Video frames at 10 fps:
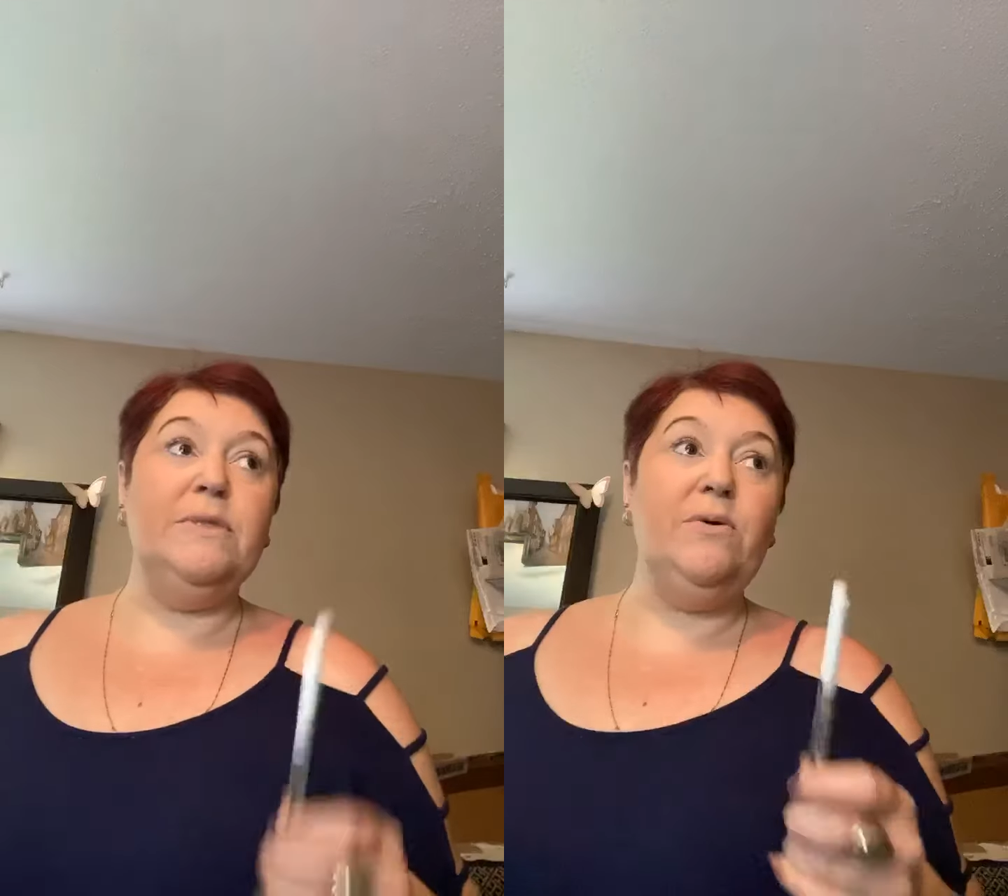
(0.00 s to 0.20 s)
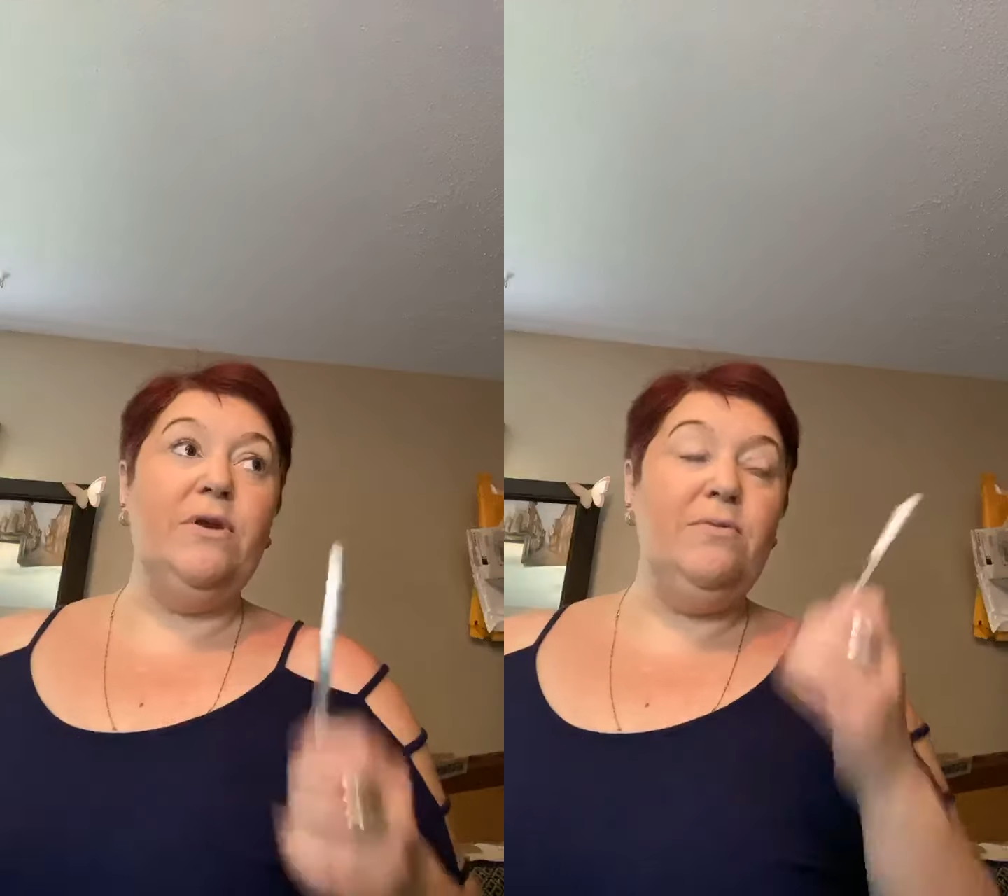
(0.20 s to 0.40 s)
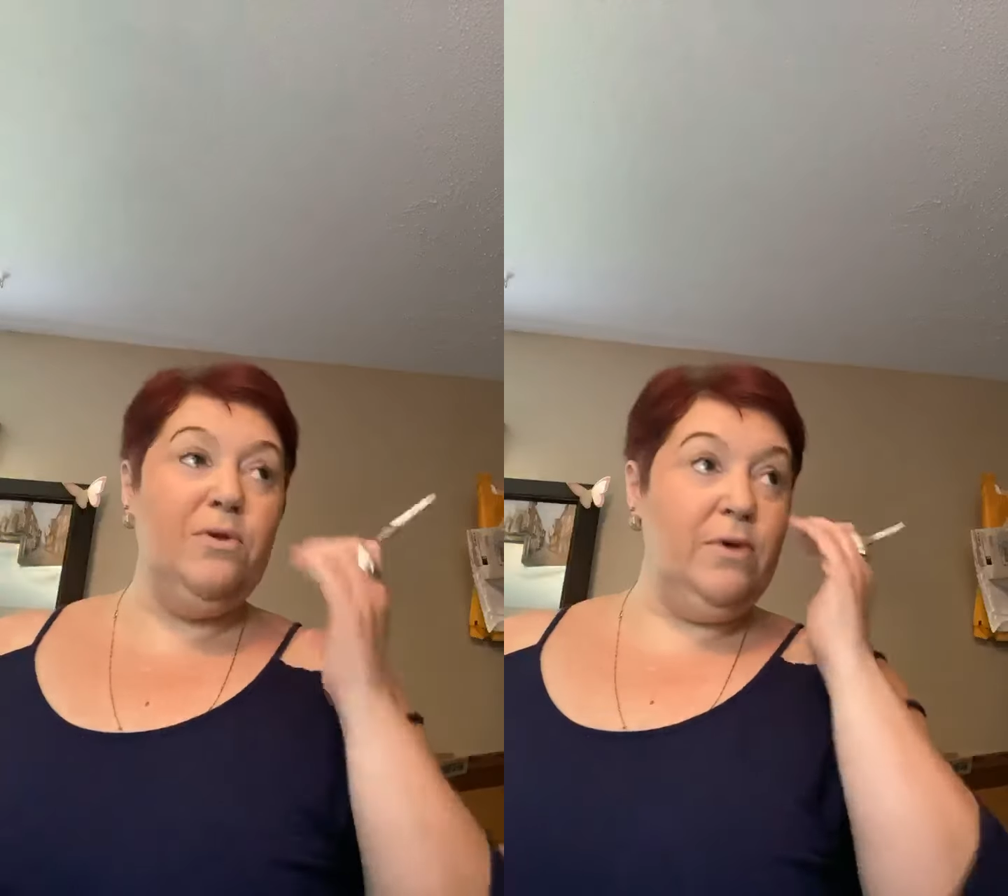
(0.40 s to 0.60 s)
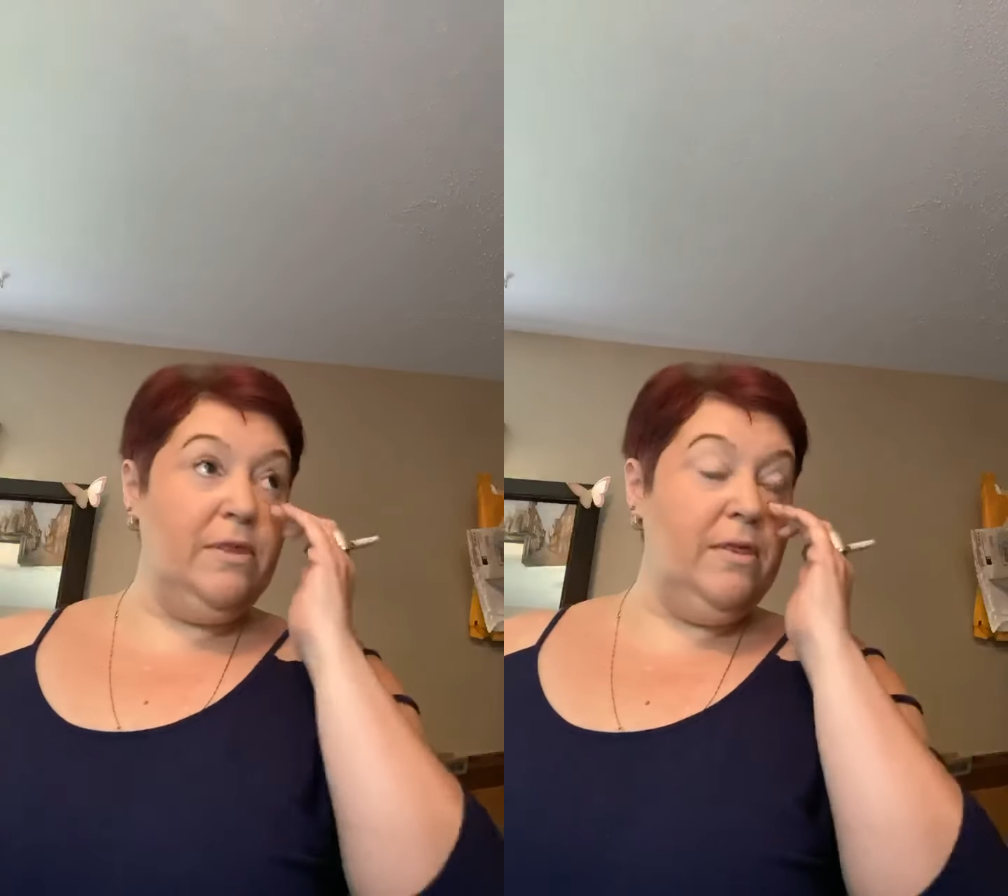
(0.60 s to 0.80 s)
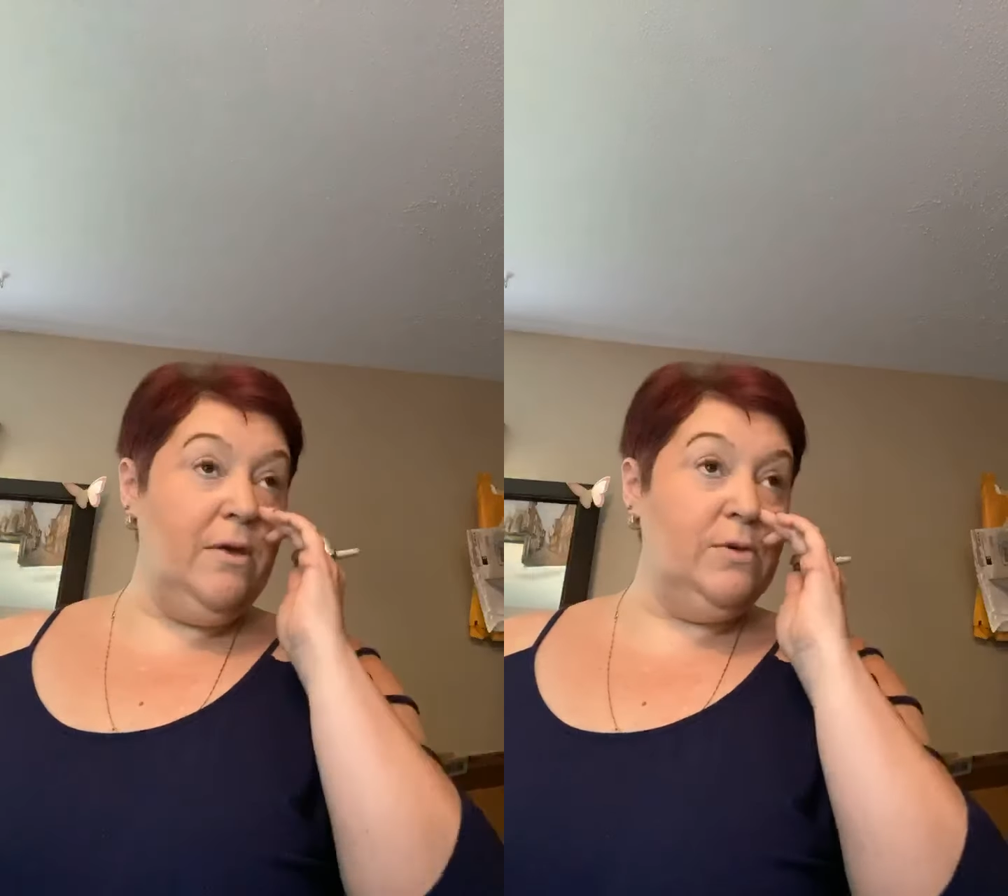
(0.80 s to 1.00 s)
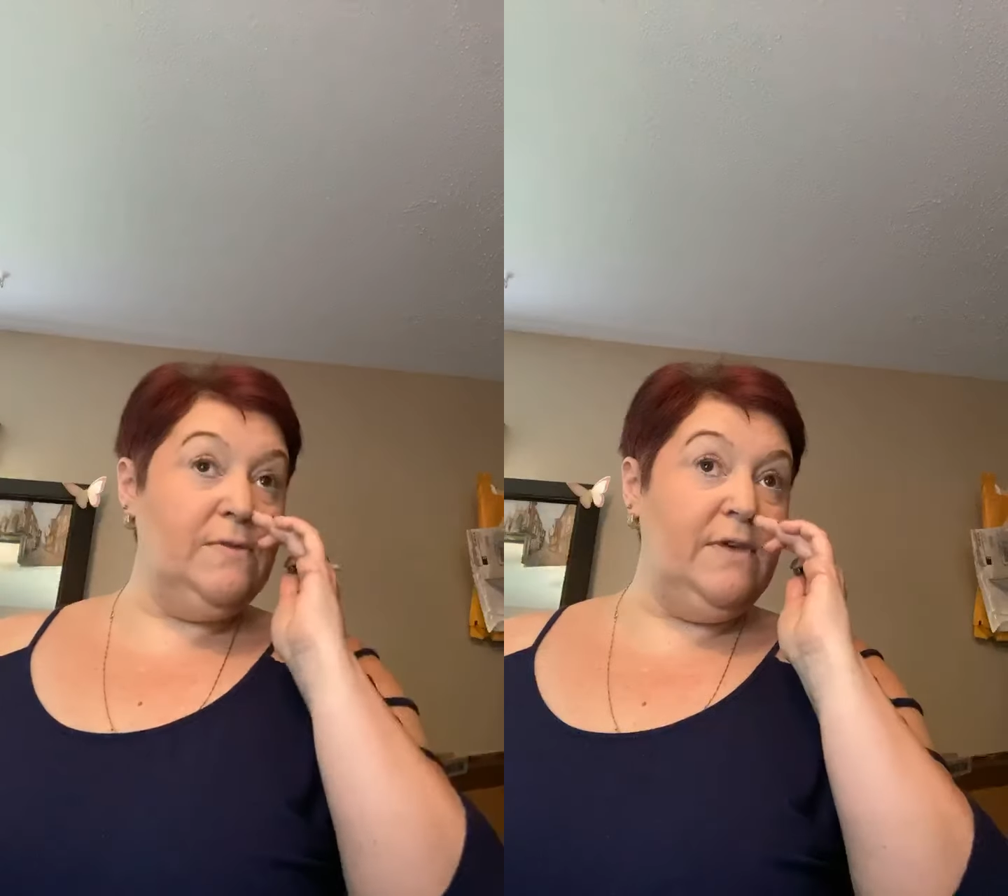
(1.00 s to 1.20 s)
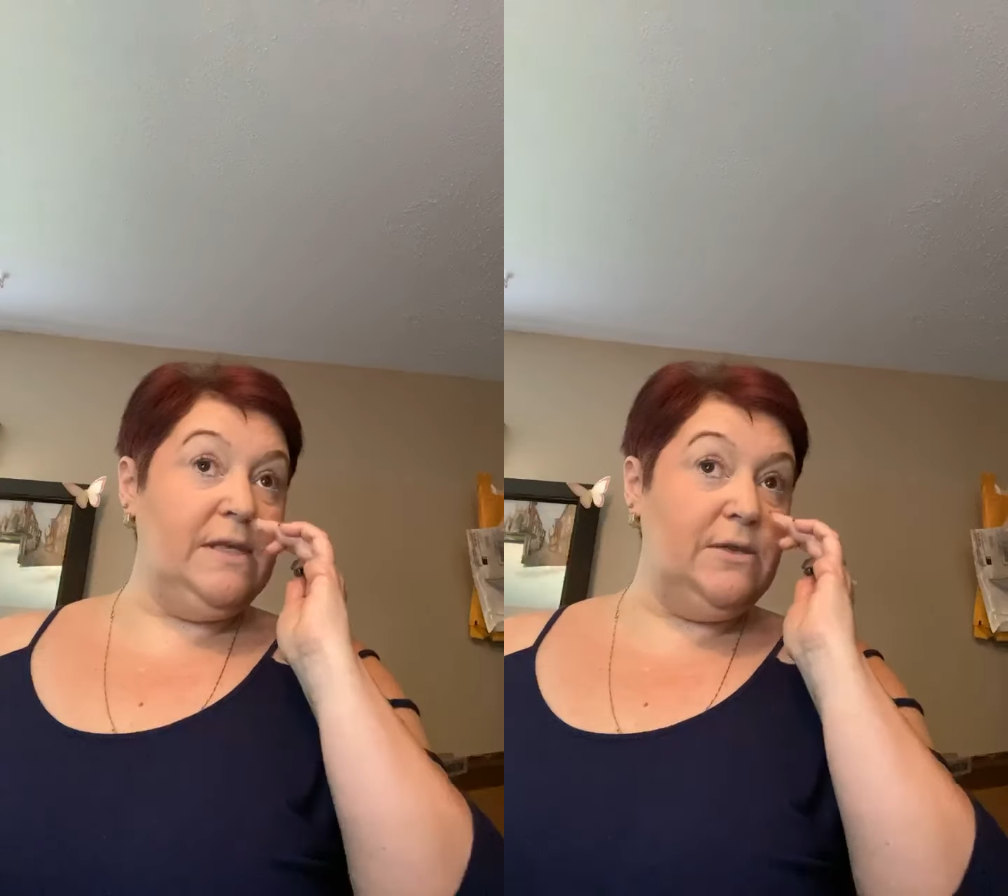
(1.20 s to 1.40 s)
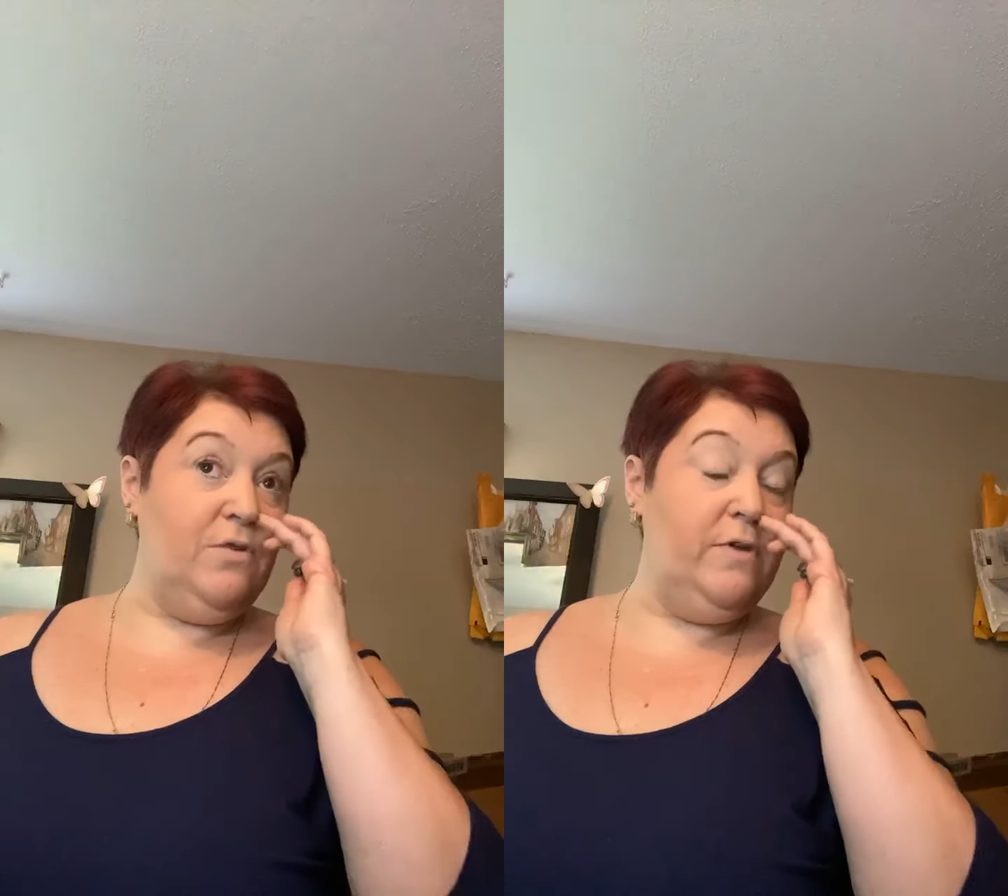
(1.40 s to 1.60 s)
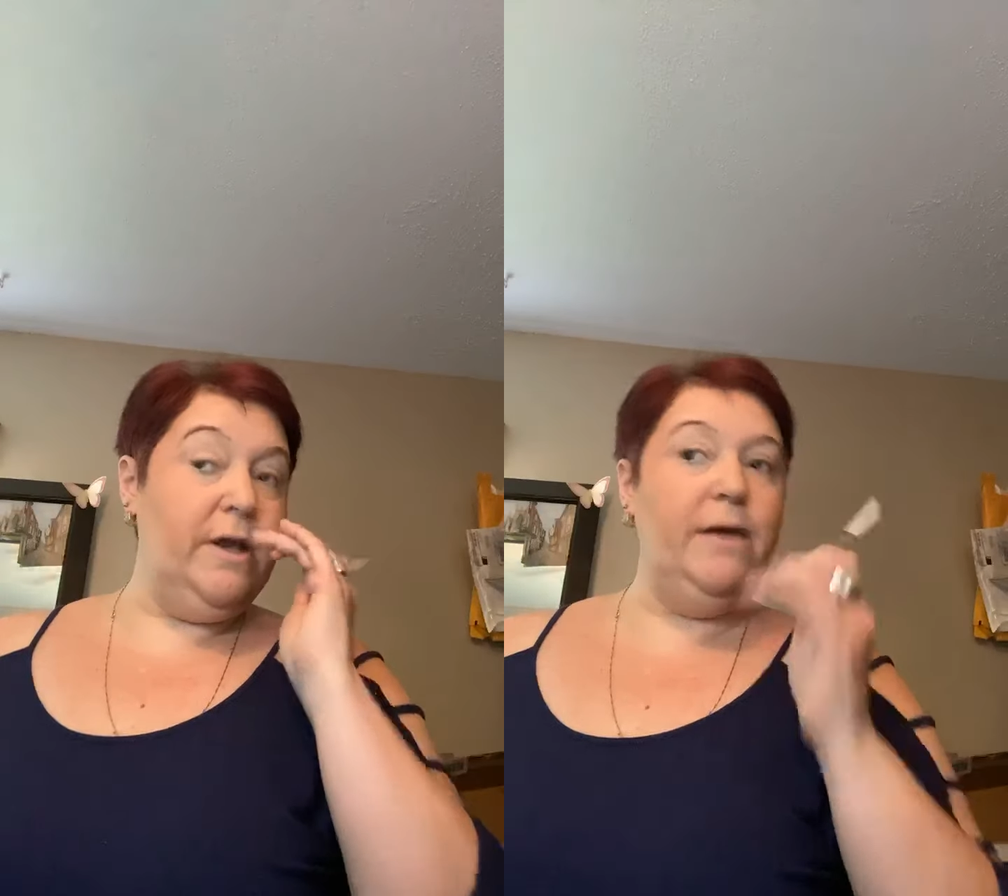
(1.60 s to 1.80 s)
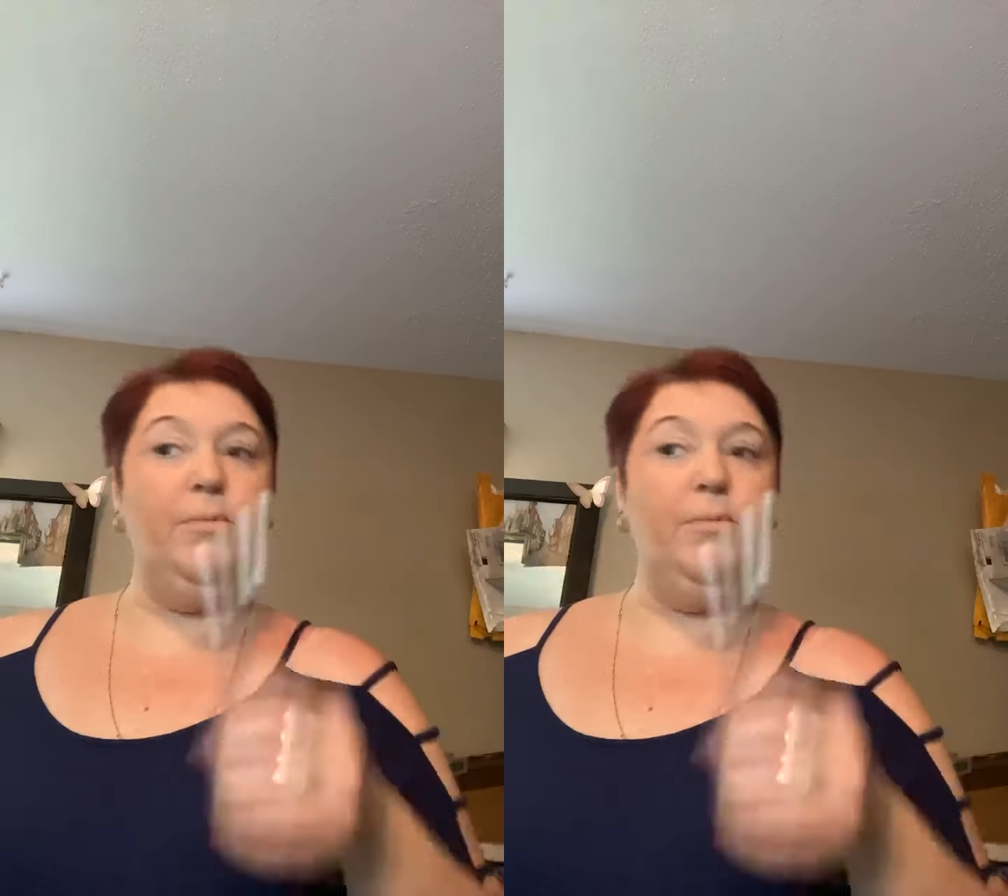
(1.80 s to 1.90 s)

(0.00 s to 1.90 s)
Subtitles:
so I don't know whether that was fixed overnight,